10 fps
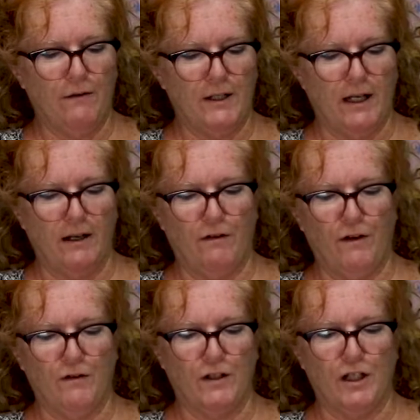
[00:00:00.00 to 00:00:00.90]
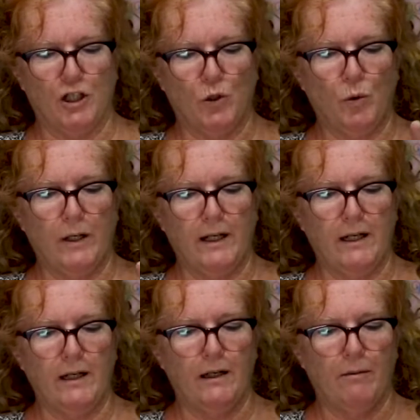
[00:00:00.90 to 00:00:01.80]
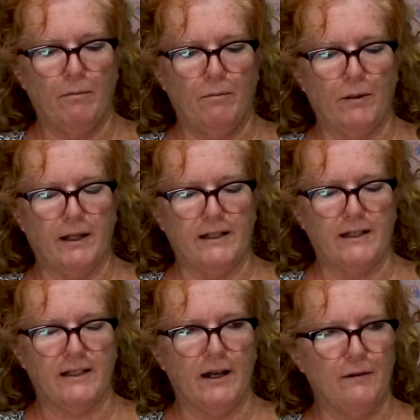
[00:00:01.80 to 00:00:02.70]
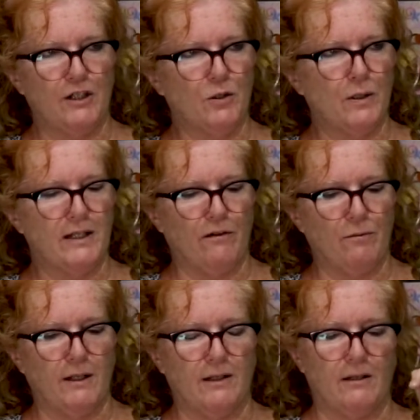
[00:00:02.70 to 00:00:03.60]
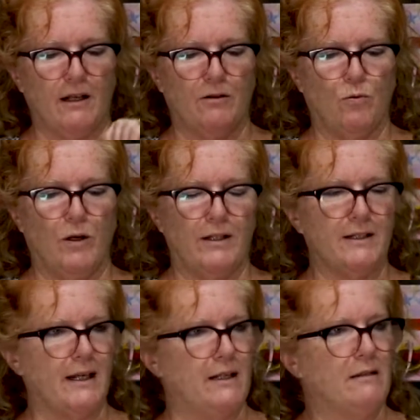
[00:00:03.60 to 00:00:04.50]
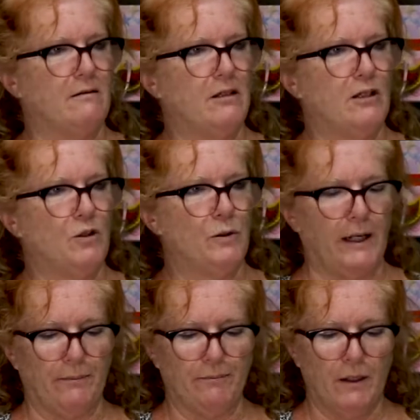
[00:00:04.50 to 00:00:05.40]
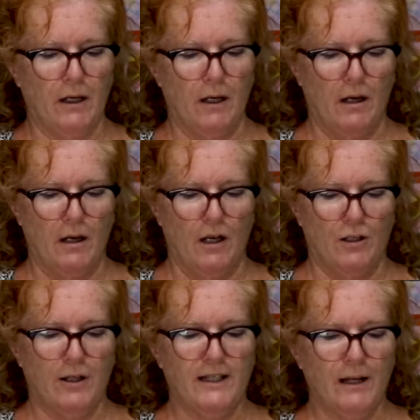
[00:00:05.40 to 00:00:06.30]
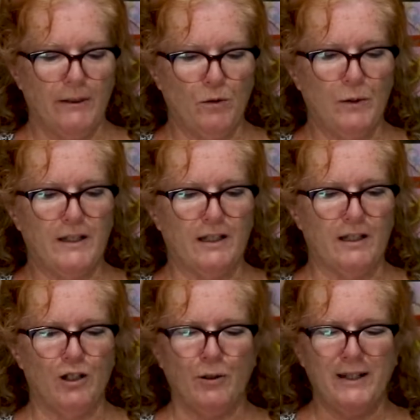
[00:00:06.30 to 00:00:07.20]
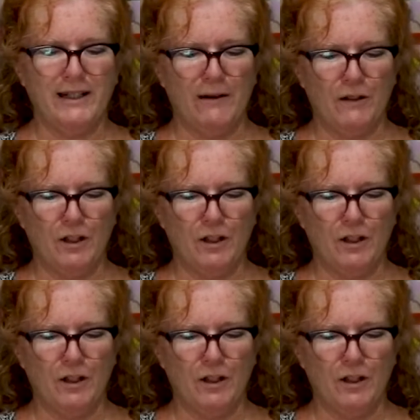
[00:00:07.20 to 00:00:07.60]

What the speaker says: 10, 15, 20, plus 7 is 27, plus 1 is 8, 28. So that's how many we did. You don't need to have